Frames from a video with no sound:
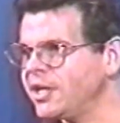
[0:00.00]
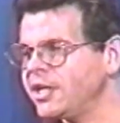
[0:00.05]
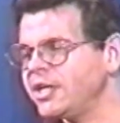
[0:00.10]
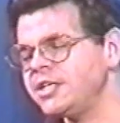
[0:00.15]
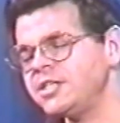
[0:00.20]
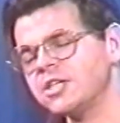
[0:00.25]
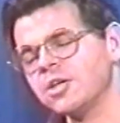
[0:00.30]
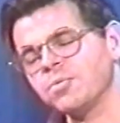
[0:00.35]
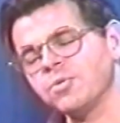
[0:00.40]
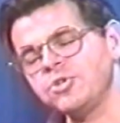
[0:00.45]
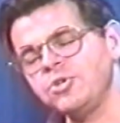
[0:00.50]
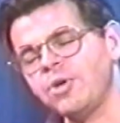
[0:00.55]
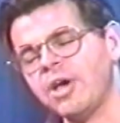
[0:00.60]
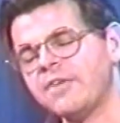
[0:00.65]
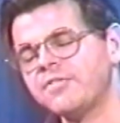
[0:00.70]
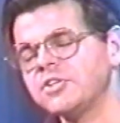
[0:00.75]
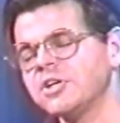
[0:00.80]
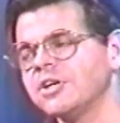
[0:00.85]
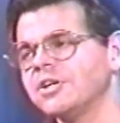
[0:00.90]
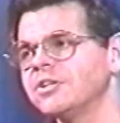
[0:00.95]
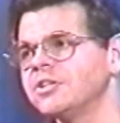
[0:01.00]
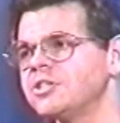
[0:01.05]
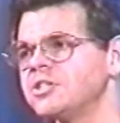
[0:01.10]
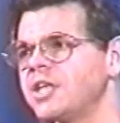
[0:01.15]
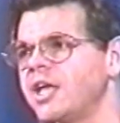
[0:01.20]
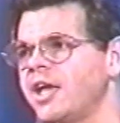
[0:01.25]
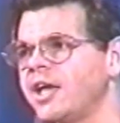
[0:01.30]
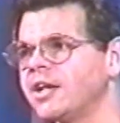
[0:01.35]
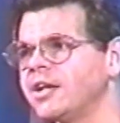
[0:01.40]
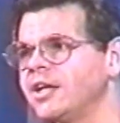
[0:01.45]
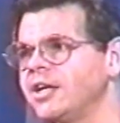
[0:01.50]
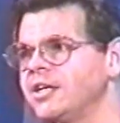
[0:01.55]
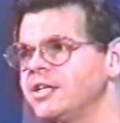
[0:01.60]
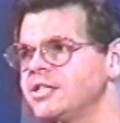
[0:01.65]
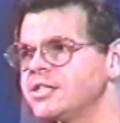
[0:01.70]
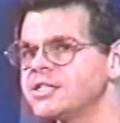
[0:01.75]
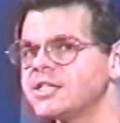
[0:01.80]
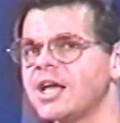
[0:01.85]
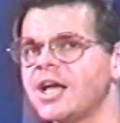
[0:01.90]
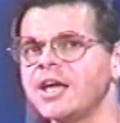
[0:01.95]
He said, well, you have to understand,
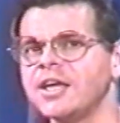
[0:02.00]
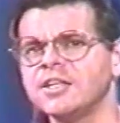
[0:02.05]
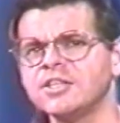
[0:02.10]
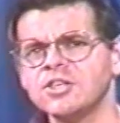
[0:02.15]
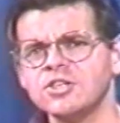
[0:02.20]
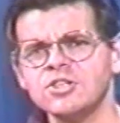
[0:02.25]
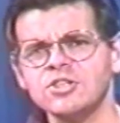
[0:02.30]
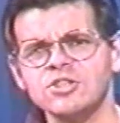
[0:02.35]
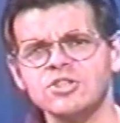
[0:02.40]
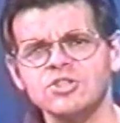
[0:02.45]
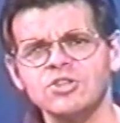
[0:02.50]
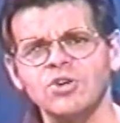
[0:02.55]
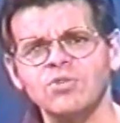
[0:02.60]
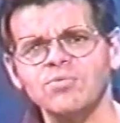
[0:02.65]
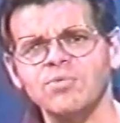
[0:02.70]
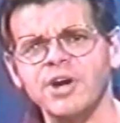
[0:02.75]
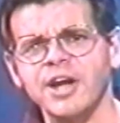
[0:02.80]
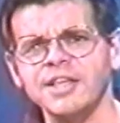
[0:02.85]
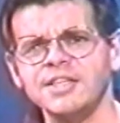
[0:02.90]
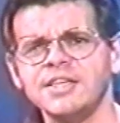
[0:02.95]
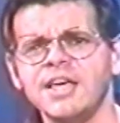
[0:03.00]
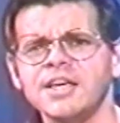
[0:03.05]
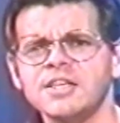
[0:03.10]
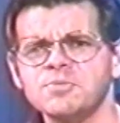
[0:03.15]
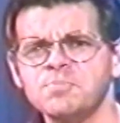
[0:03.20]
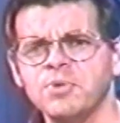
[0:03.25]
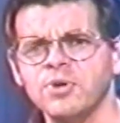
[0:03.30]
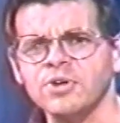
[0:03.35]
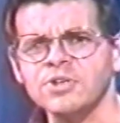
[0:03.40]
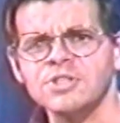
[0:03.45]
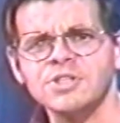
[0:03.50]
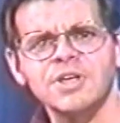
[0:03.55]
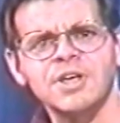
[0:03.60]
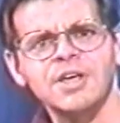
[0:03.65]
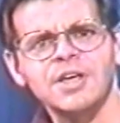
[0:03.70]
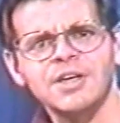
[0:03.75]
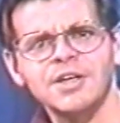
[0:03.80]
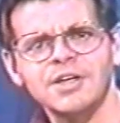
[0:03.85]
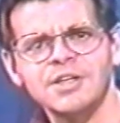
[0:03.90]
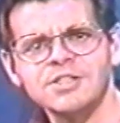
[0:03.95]
scientists don't write textbooks.
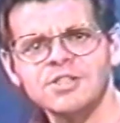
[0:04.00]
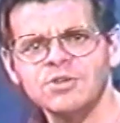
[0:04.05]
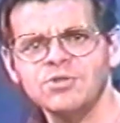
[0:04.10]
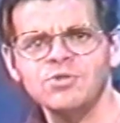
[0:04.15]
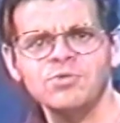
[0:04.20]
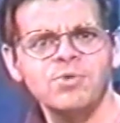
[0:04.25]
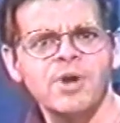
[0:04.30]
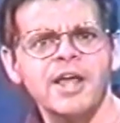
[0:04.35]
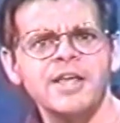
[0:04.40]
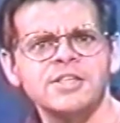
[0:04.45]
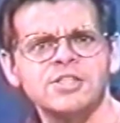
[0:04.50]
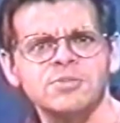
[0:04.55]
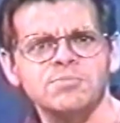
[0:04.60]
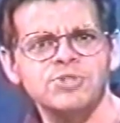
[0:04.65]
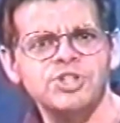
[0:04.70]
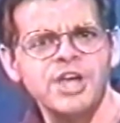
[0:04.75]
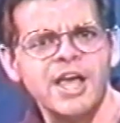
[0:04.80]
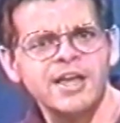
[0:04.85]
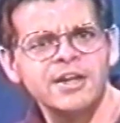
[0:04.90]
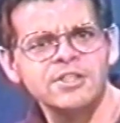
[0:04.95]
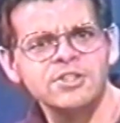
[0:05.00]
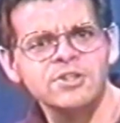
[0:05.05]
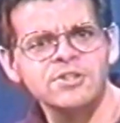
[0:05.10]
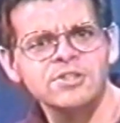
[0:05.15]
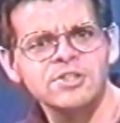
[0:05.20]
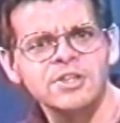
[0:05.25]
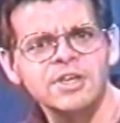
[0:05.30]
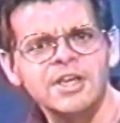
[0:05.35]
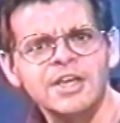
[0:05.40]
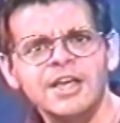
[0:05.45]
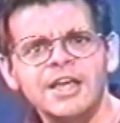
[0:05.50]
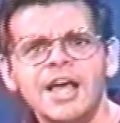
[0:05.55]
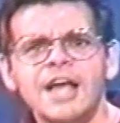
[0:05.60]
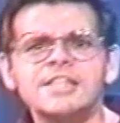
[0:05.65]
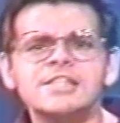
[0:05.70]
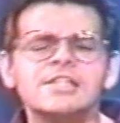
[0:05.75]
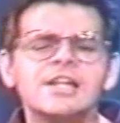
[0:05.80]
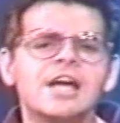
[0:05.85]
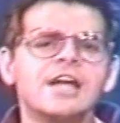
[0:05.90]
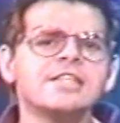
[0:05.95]
I said, who writes them, janitors?
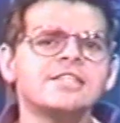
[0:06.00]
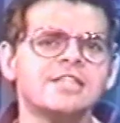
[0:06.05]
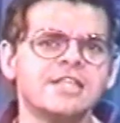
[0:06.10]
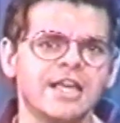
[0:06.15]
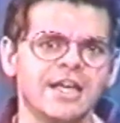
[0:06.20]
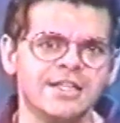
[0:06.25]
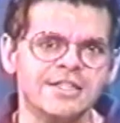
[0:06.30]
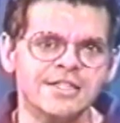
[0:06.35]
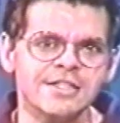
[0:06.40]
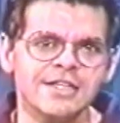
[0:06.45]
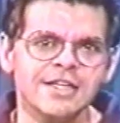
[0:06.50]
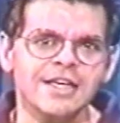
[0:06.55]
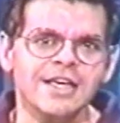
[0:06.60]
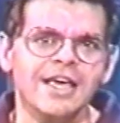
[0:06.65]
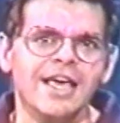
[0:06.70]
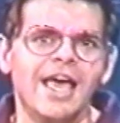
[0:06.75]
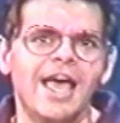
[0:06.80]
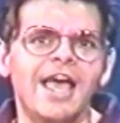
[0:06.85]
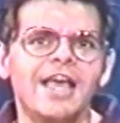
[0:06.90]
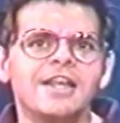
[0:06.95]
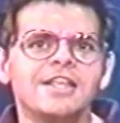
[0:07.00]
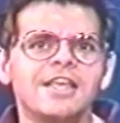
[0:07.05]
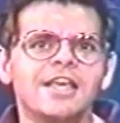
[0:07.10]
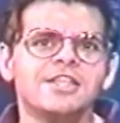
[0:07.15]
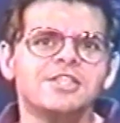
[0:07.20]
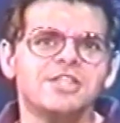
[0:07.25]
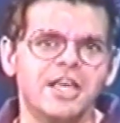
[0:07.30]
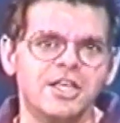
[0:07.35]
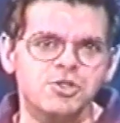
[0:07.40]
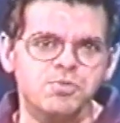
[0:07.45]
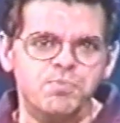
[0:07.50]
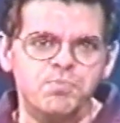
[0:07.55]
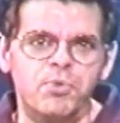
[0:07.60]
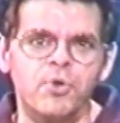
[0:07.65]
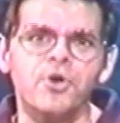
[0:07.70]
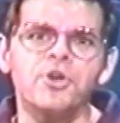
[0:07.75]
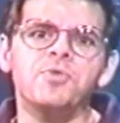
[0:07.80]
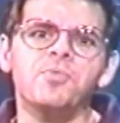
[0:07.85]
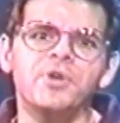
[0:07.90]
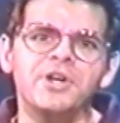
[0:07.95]
That's nonsense. And it's
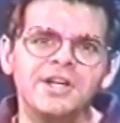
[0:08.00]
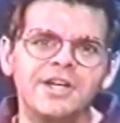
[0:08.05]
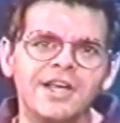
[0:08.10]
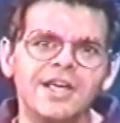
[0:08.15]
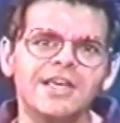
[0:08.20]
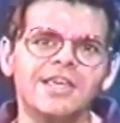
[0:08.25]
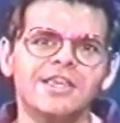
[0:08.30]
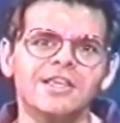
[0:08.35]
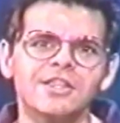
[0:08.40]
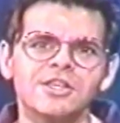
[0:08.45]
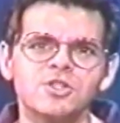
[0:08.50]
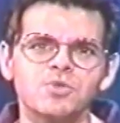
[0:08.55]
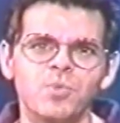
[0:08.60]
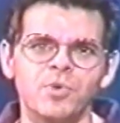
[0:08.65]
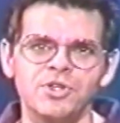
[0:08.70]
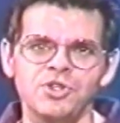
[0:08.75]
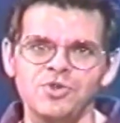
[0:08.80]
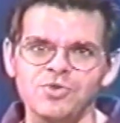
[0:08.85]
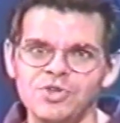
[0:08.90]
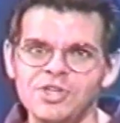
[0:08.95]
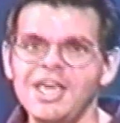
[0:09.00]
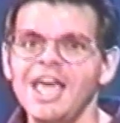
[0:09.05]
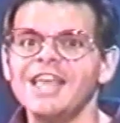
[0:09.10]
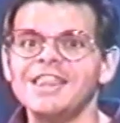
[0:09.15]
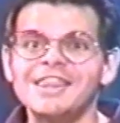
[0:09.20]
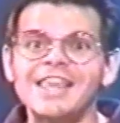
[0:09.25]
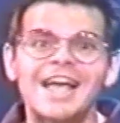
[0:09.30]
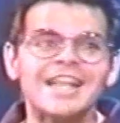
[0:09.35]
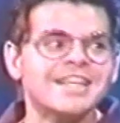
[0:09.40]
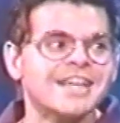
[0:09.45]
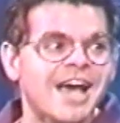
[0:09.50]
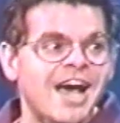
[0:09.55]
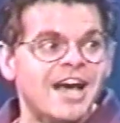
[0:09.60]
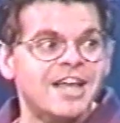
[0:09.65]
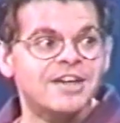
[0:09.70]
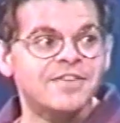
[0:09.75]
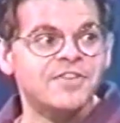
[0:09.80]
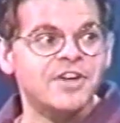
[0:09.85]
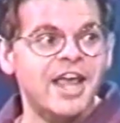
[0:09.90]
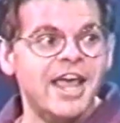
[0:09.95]
pretty ridiculous when you get that
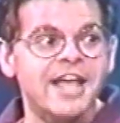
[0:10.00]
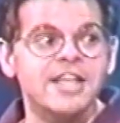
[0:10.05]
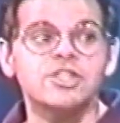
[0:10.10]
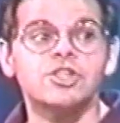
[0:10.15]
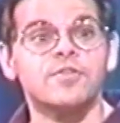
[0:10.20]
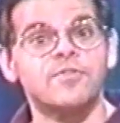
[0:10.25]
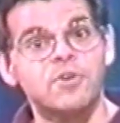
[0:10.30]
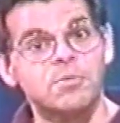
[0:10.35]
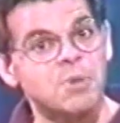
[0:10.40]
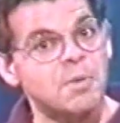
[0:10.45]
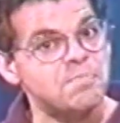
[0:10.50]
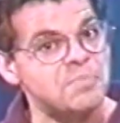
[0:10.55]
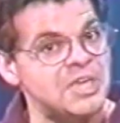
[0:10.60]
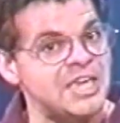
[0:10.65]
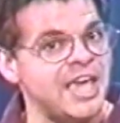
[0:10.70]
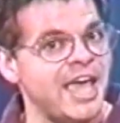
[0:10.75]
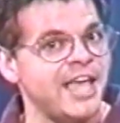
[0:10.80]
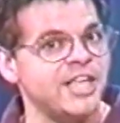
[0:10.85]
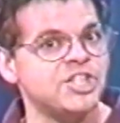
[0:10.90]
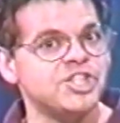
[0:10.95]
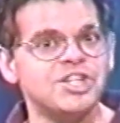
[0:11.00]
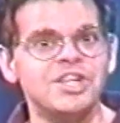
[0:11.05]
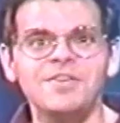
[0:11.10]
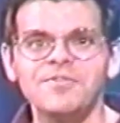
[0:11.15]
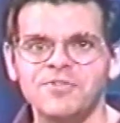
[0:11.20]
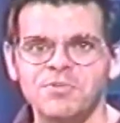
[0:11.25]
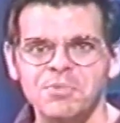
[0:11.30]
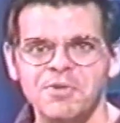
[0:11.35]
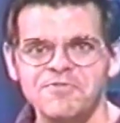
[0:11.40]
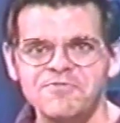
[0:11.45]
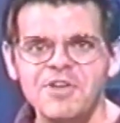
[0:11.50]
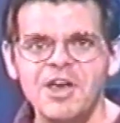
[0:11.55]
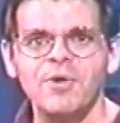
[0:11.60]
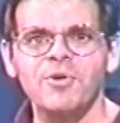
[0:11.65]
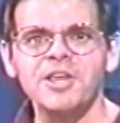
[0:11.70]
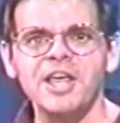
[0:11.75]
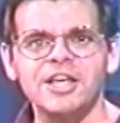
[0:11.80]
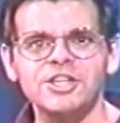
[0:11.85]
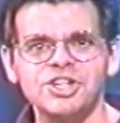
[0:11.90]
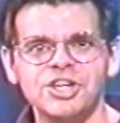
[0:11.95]
kind of an answer from a PhD, from a
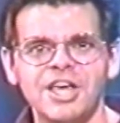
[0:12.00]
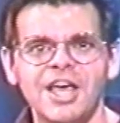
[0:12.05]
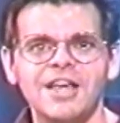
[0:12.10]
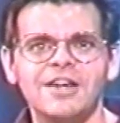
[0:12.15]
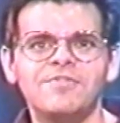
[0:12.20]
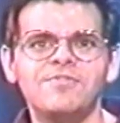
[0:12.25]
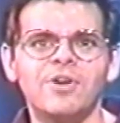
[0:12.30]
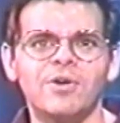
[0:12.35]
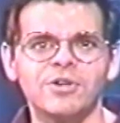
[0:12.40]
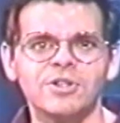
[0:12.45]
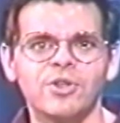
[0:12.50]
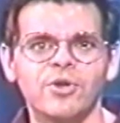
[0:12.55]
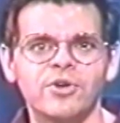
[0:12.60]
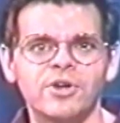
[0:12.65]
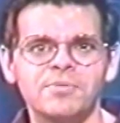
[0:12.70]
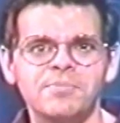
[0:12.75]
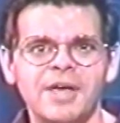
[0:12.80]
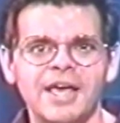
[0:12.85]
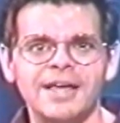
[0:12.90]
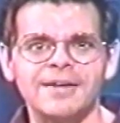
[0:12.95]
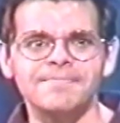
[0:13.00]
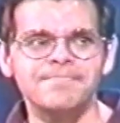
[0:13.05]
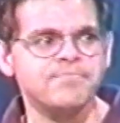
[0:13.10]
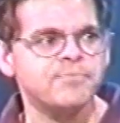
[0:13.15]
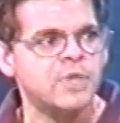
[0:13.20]
very educated, very learned man.